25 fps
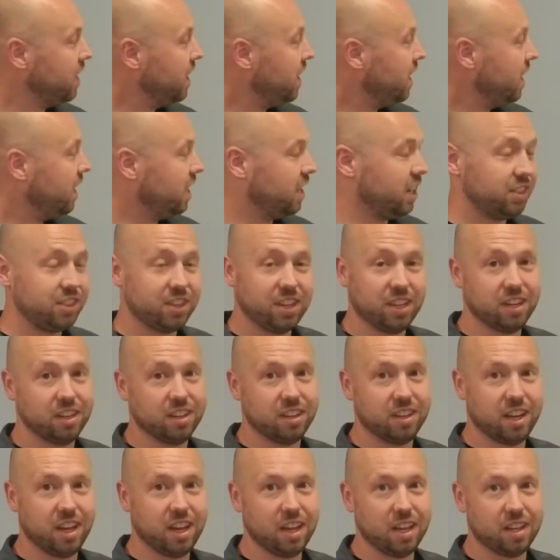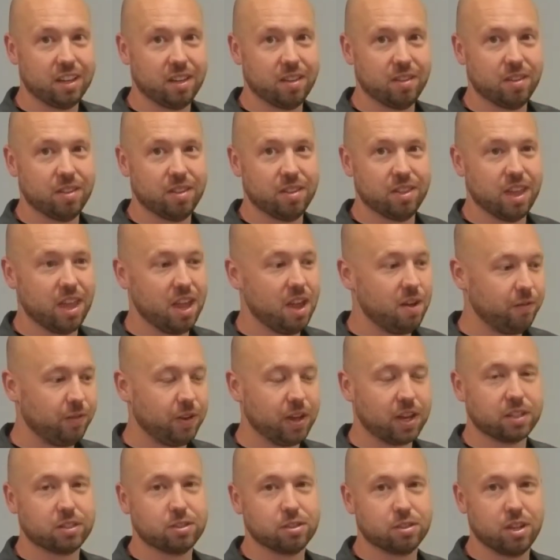And at the end of the day, the hip
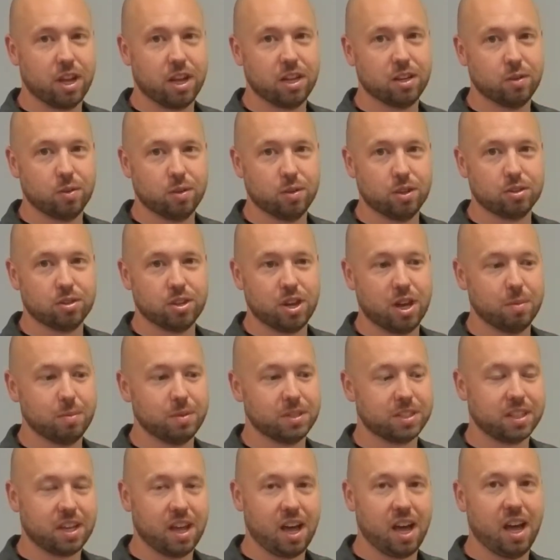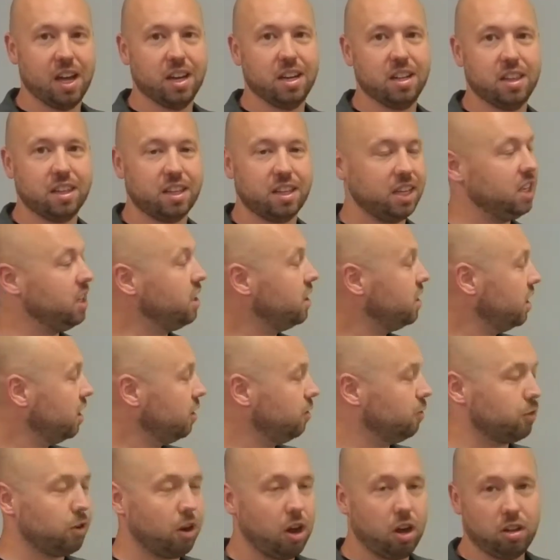flexors not doing their job is kind of the key thing for
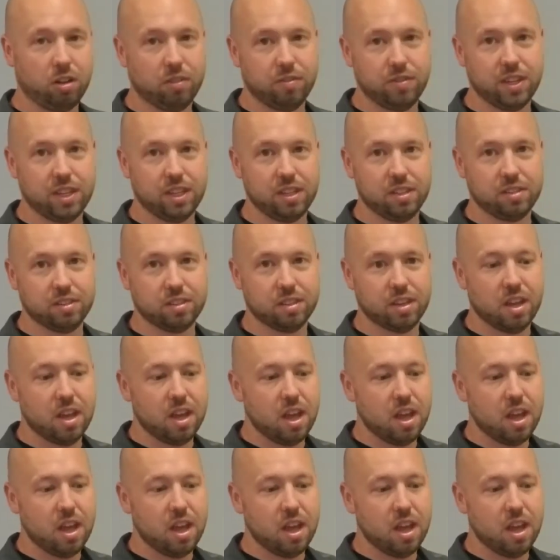all of these.